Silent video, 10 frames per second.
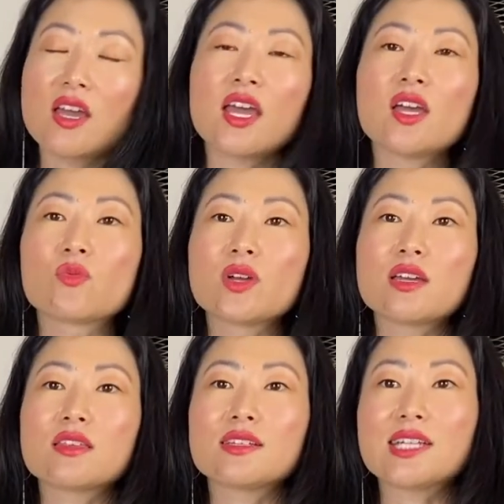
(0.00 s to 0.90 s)
and
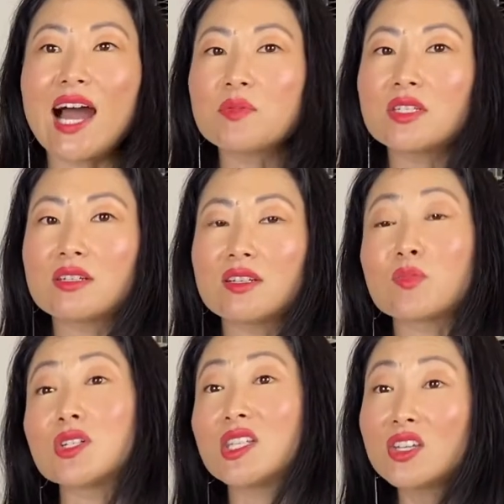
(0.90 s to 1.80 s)
with adoption in
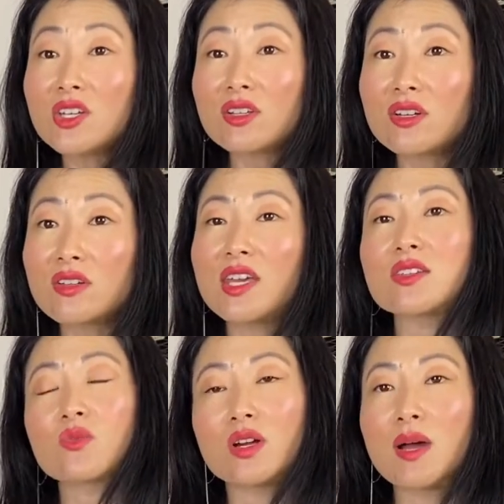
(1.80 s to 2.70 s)
particular, that's
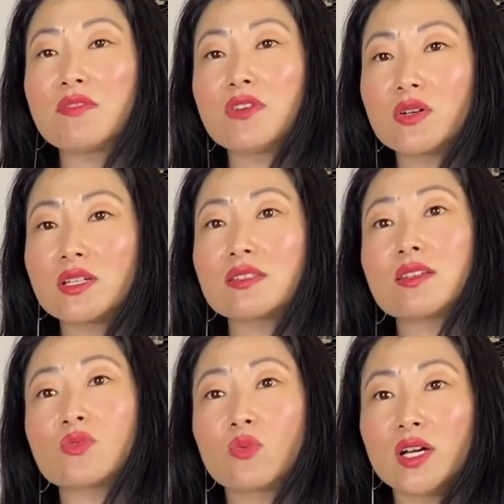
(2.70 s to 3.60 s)
one of my focus
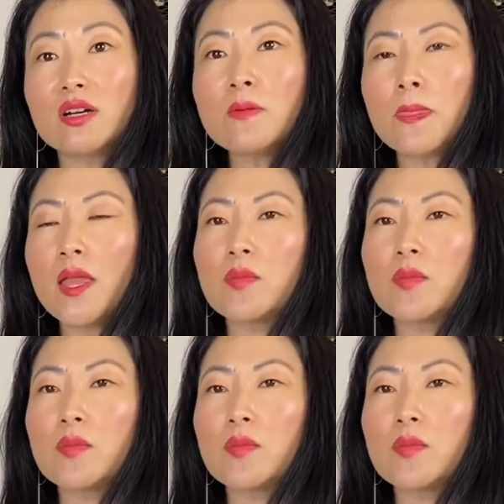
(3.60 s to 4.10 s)
as well,